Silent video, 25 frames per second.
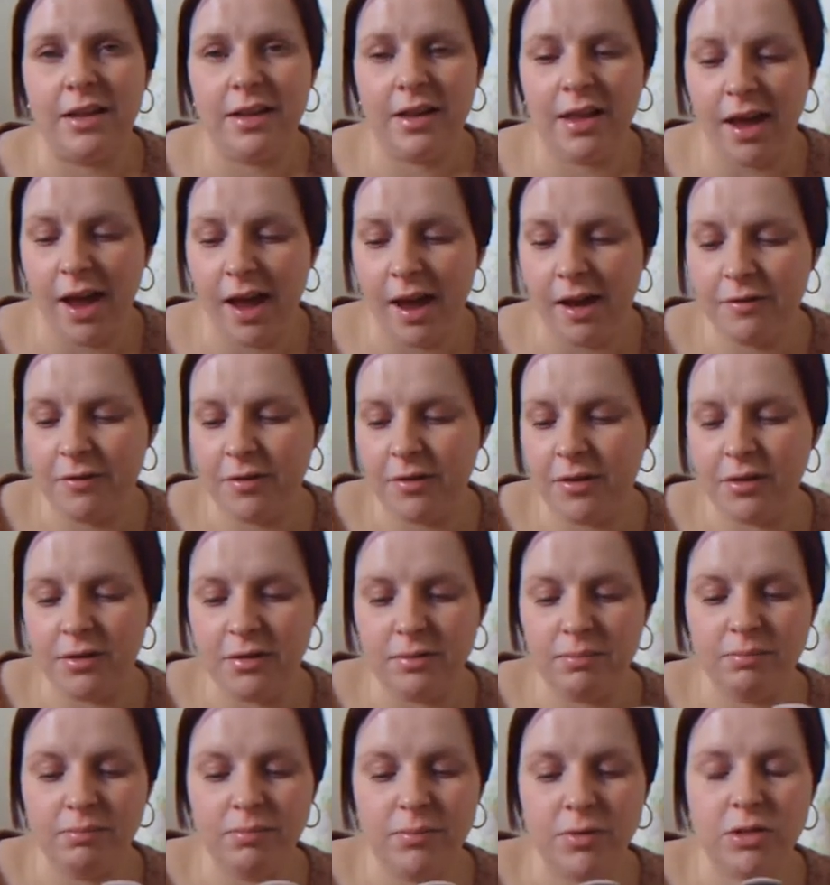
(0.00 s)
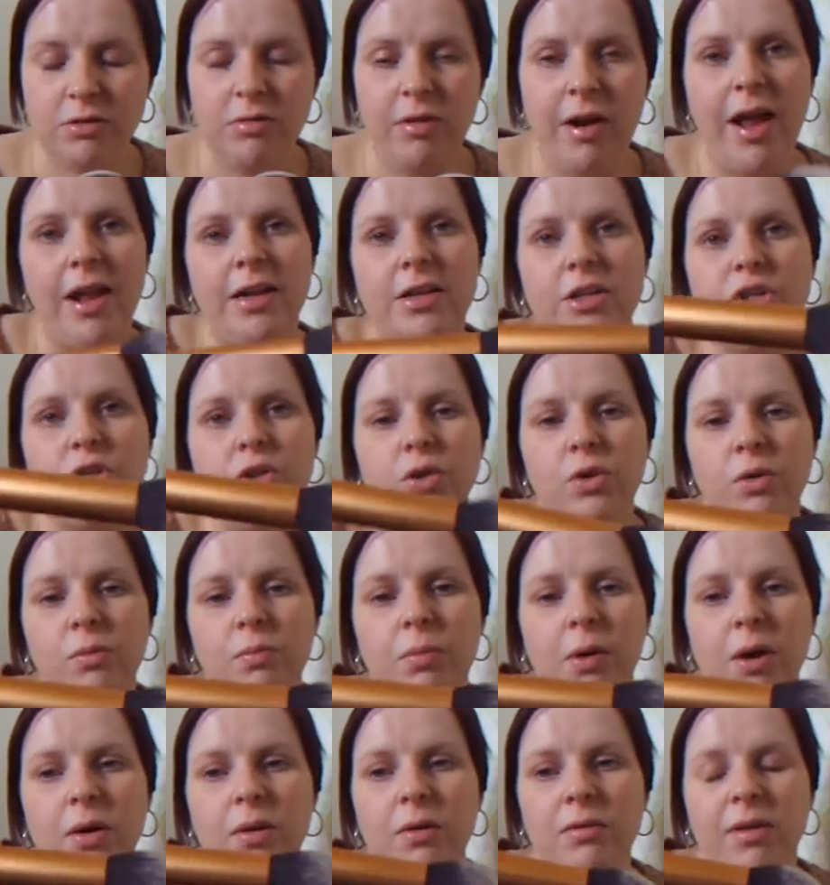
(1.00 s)
and they haven't scratched
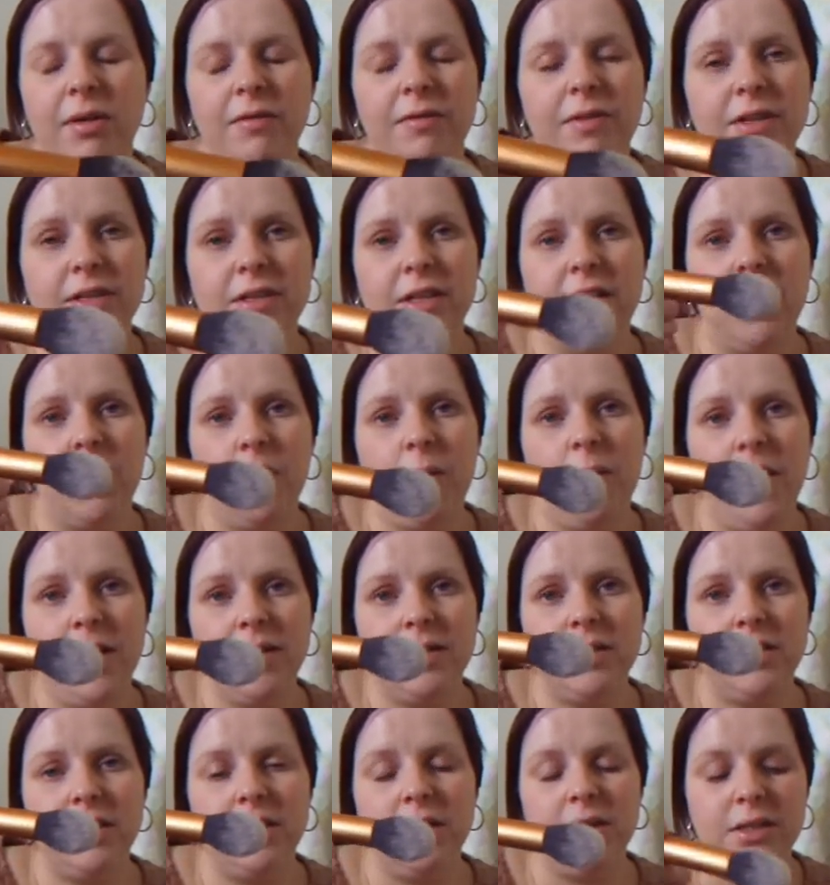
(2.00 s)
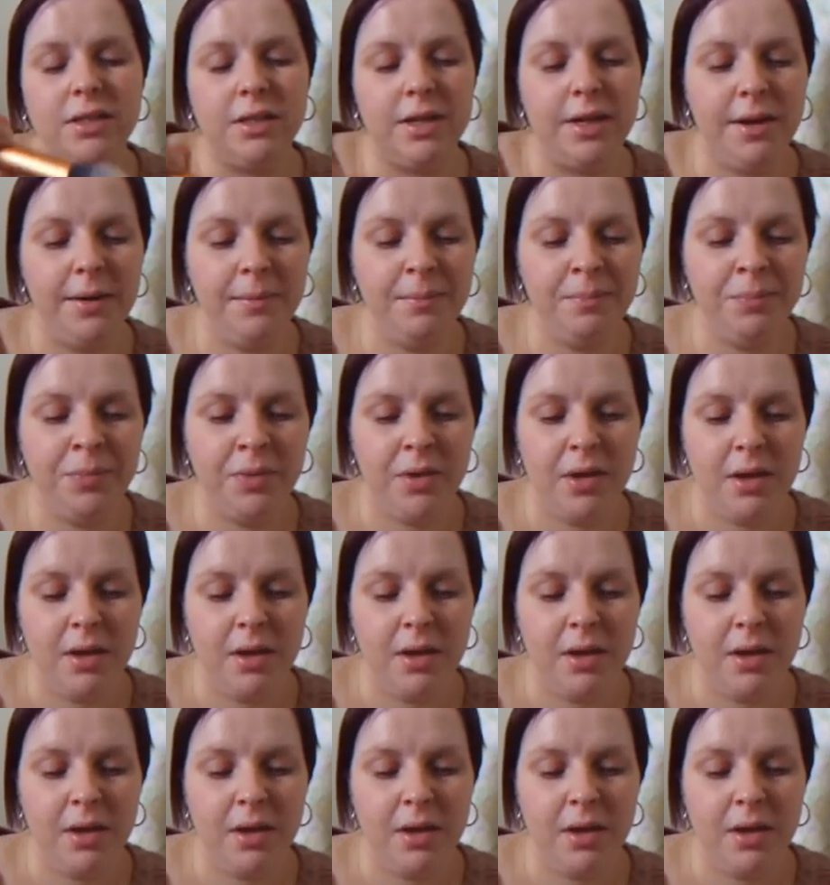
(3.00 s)
or broken anything, so they're quite sturdy.